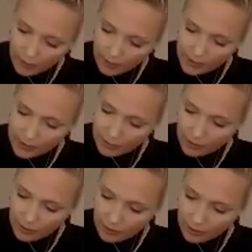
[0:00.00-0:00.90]
and less
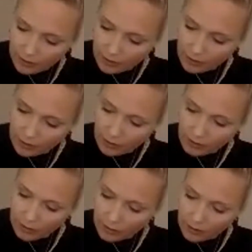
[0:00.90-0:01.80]
water.
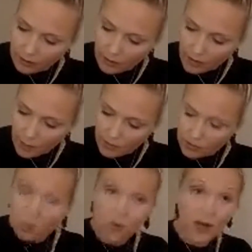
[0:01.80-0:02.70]
I'm
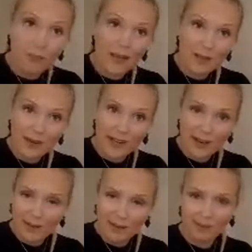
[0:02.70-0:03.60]
using water paint right
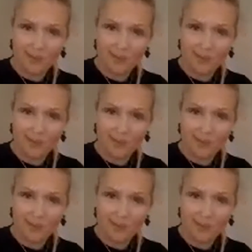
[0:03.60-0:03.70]
now,